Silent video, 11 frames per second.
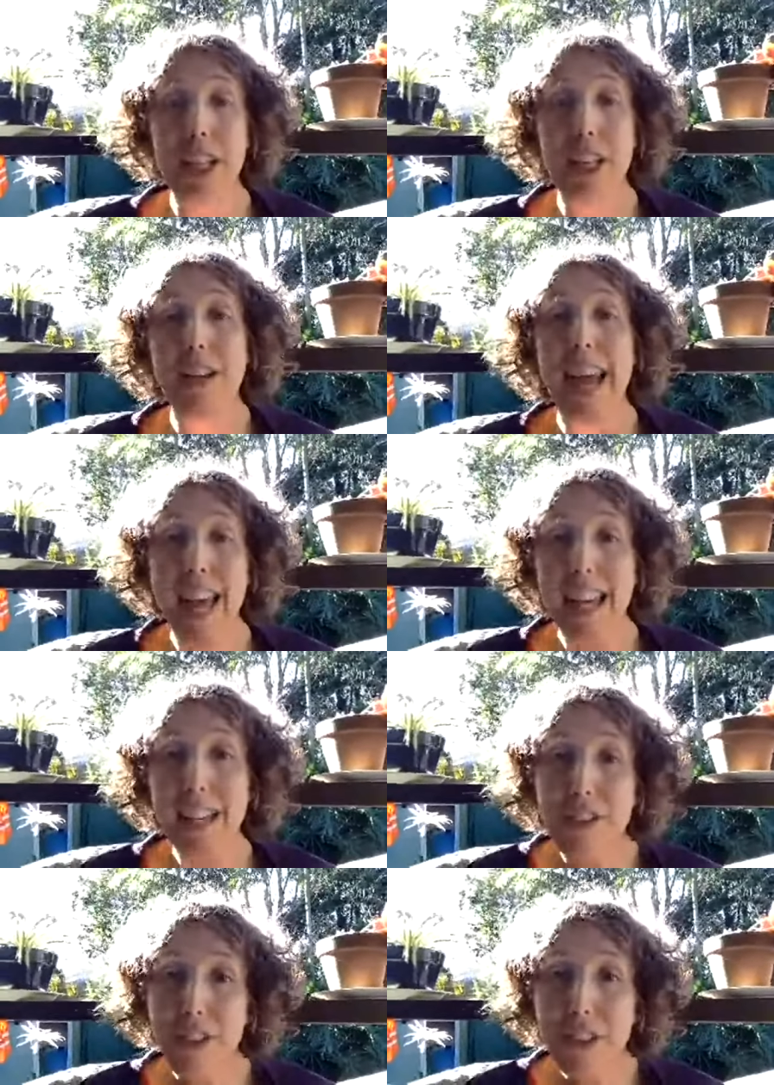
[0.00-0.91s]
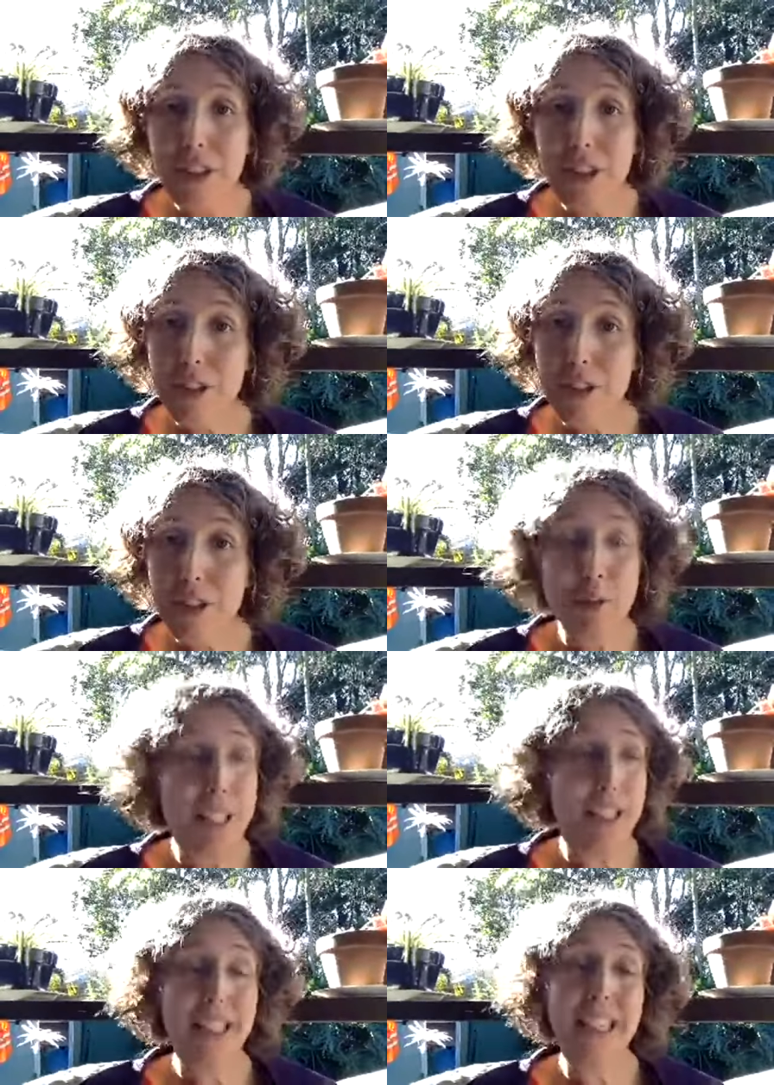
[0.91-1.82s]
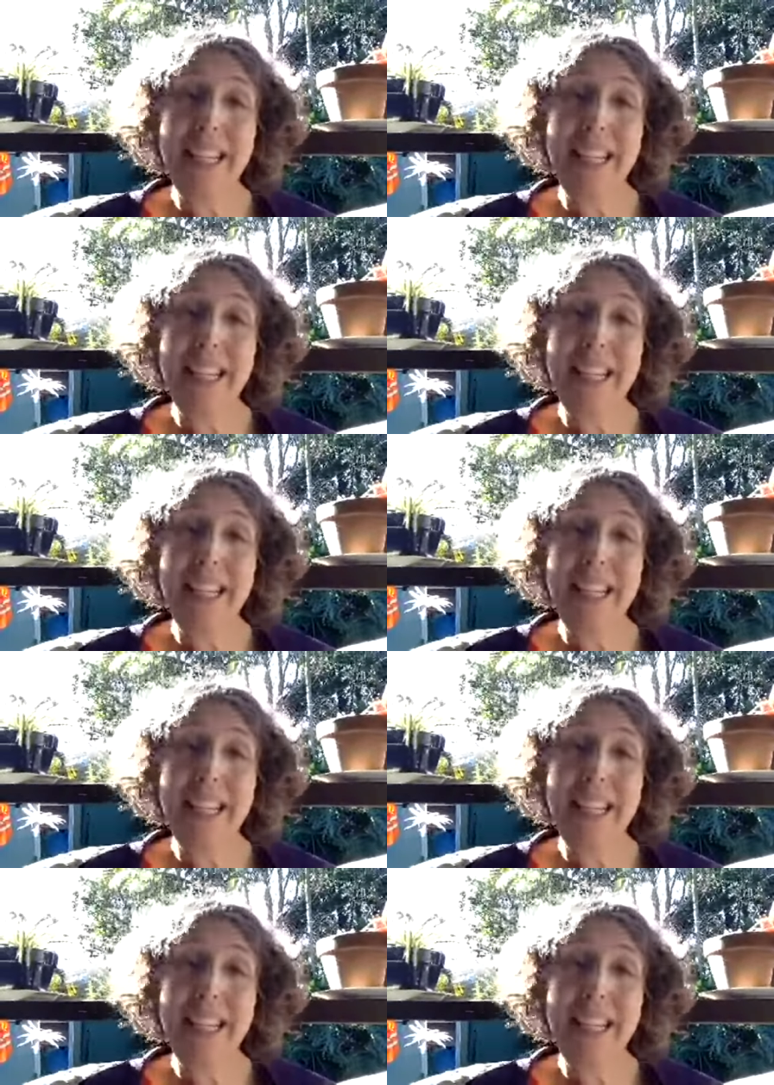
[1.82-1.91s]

You can if you choose to, which